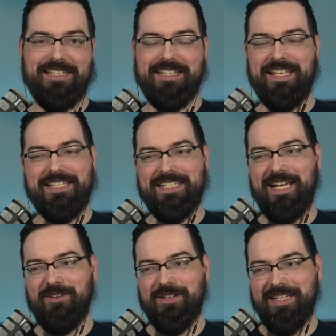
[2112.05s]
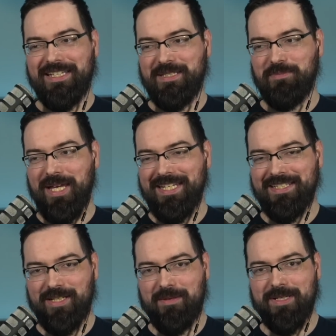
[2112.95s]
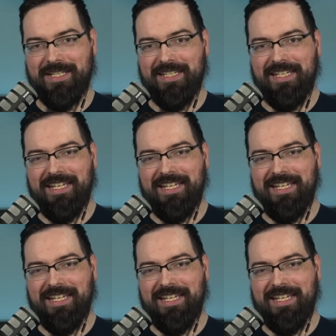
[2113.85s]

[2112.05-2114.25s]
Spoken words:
that's now a debated topic.